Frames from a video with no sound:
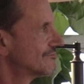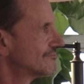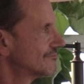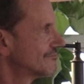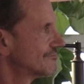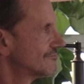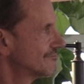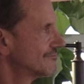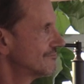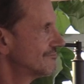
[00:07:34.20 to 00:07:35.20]

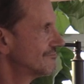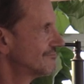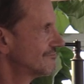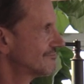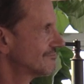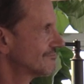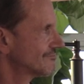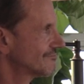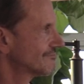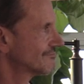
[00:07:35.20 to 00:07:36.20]

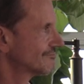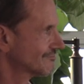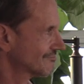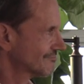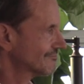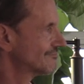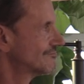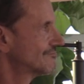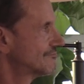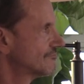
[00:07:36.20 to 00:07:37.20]

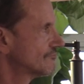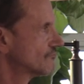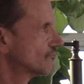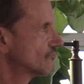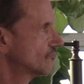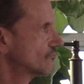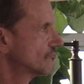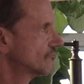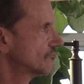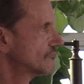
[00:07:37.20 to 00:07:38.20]

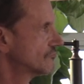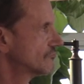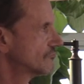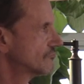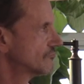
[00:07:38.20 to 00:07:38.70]
[no speech]